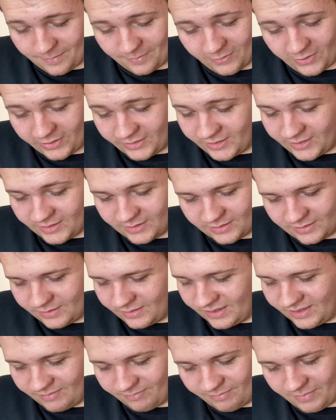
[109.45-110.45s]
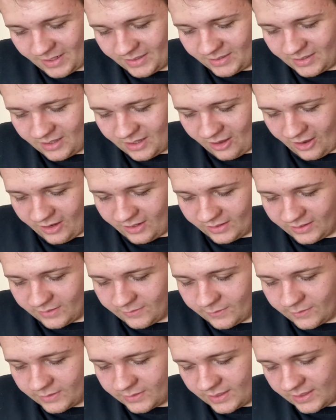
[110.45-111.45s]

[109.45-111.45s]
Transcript: which is basically the only difference.